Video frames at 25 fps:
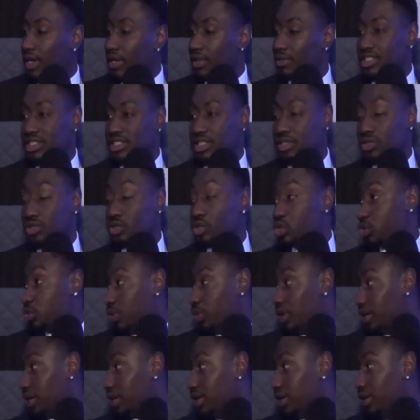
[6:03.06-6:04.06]
see you
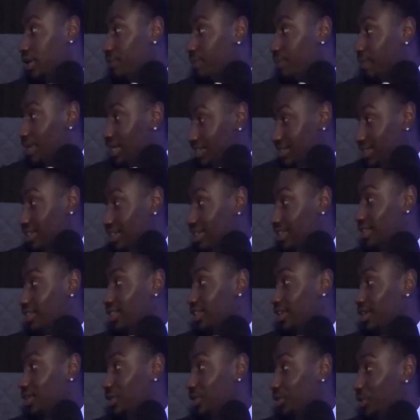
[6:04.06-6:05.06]
sweat. That's another
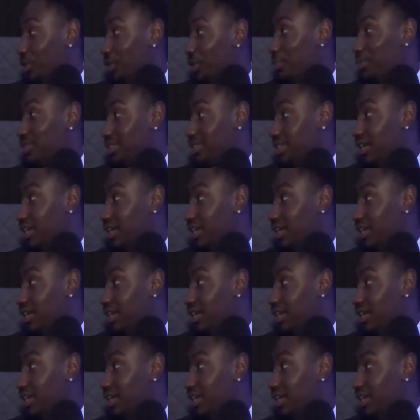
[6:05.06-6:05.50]
thing, you know what I'm saying?